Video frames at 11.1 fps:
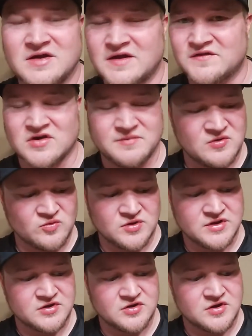It's going to be
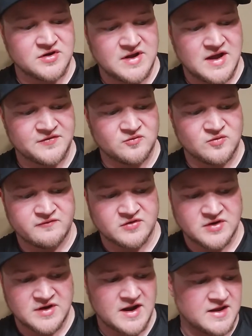really good at the
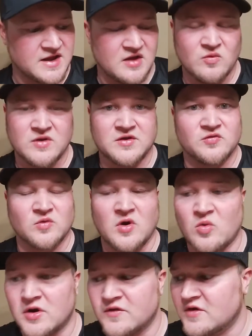river, and I can't wait to throw
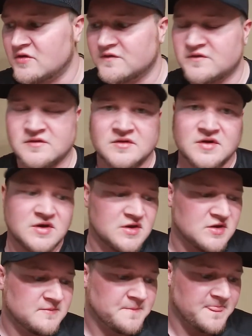one of those.
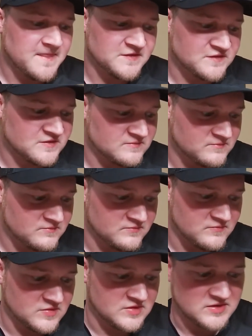It's
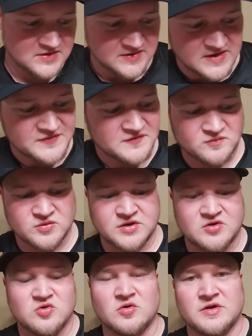got this really
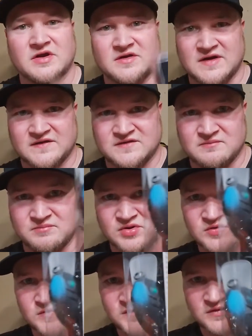cool iridescent
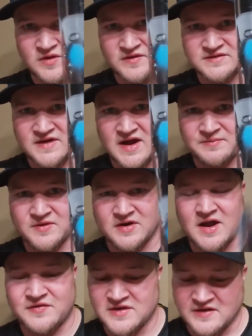blue too on the top there.
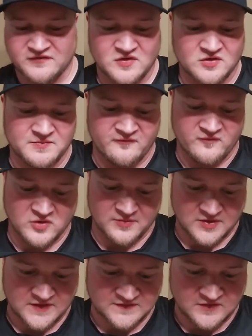I think I've shown it before,
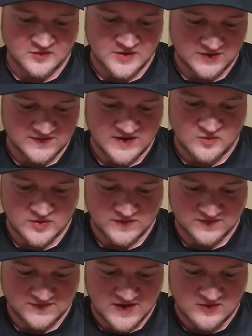but let's go ahead and take one of
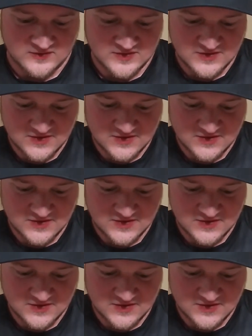these out.